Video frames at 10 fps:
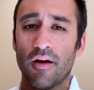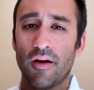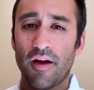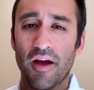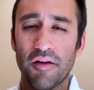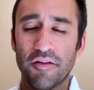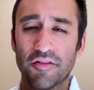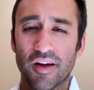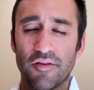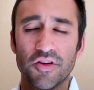As
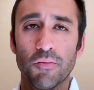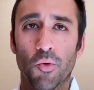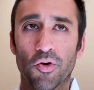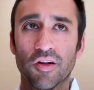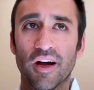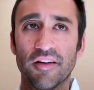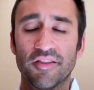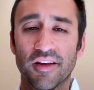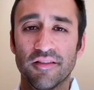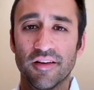kind of demoralizing
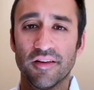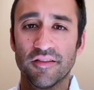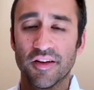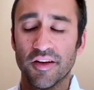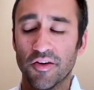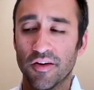as it is to hear,